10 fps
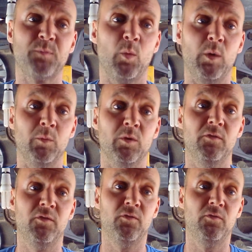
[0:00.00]
we were
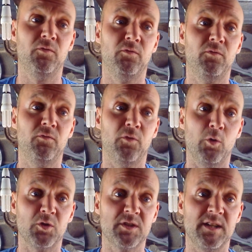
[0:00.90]

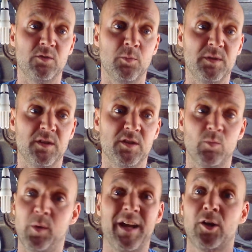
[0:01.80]
forced into a position
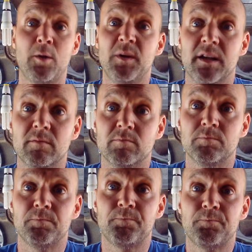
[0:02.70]
where we had no money,
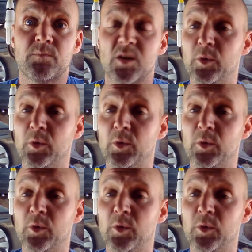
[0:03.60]
so we